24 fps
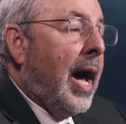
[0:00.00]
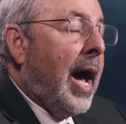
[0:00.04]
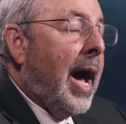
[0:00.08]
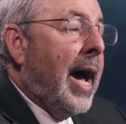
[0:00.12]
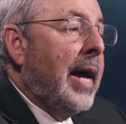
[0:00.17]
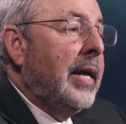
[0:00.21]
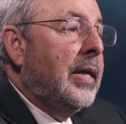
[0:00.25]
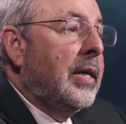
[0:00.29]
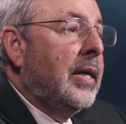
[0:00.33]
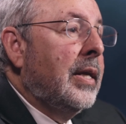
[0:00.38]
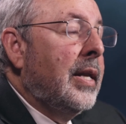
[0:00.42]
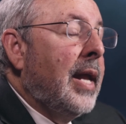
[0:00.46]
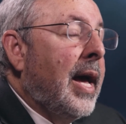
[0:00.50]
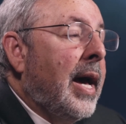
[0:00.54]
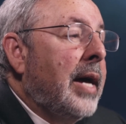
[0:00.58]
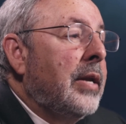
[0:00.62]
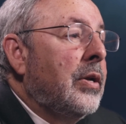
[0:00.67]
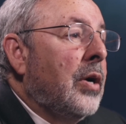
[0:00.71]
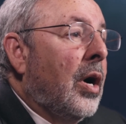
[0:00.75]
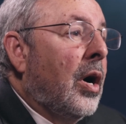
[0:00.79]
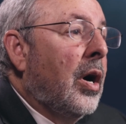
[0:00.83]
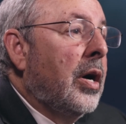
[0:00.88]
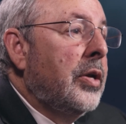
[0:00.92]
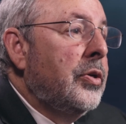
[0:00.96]
I
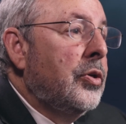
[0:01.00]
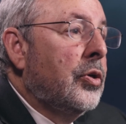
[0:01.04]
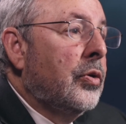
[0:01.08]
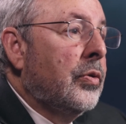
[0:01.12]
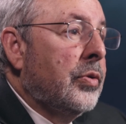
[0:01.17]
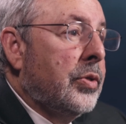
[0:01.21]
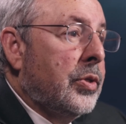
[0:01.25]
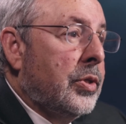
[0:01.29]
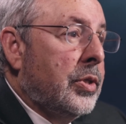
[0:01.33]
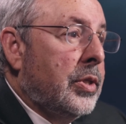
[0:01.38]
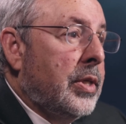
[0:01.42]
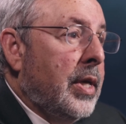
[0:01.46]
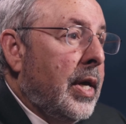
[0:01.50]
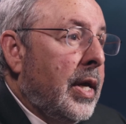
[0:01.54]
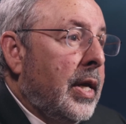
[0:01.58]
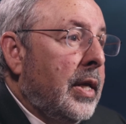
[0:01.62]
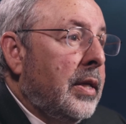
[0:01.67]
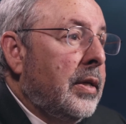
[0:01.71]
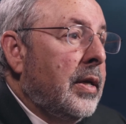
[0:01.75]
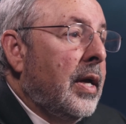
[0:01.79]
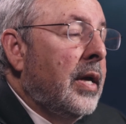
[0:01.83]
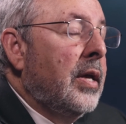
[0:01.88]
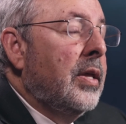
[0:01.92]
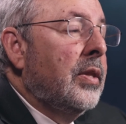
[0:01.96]
cannot
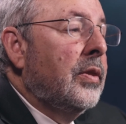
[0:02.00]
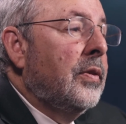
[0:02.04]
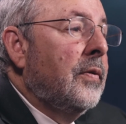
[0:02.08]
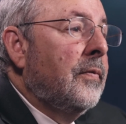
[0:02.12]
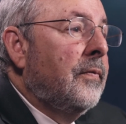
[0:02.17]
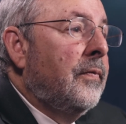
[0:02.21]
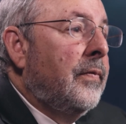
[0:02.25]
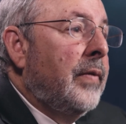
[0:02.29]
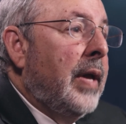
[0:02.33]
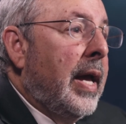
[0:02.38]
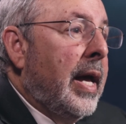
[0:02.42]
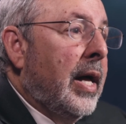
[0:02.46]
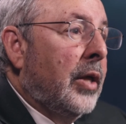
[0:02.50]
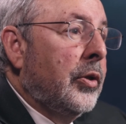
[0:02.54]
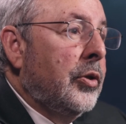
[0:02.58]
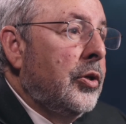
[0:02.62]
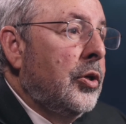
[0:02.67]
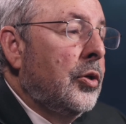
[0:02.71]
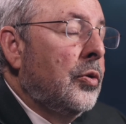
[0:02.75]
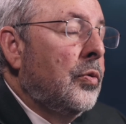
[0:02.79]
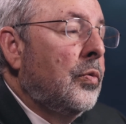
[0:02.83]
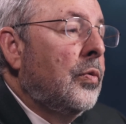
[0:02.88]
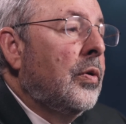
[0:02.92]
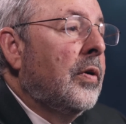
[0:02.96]
understate the
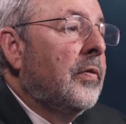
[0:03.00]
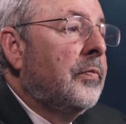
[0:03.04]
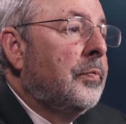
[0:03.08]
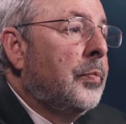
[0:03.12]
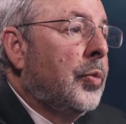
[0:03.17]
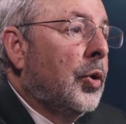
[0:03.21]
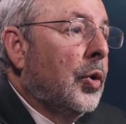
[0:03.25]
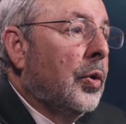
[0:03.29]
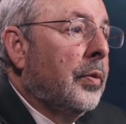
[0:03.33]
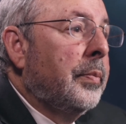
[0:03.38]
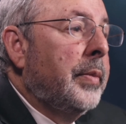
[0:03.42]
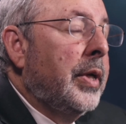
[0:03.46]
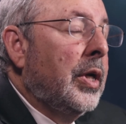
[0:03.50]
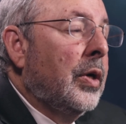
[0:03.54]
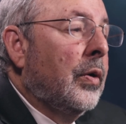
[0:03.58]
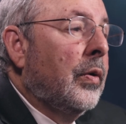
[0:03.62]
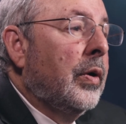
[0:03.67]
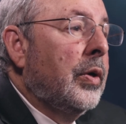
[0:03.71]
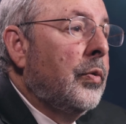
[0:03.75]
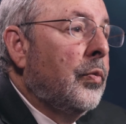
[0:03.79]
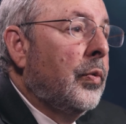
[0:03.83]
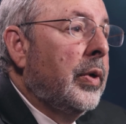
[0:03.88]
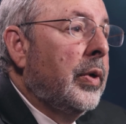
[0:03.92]
value of pulmonary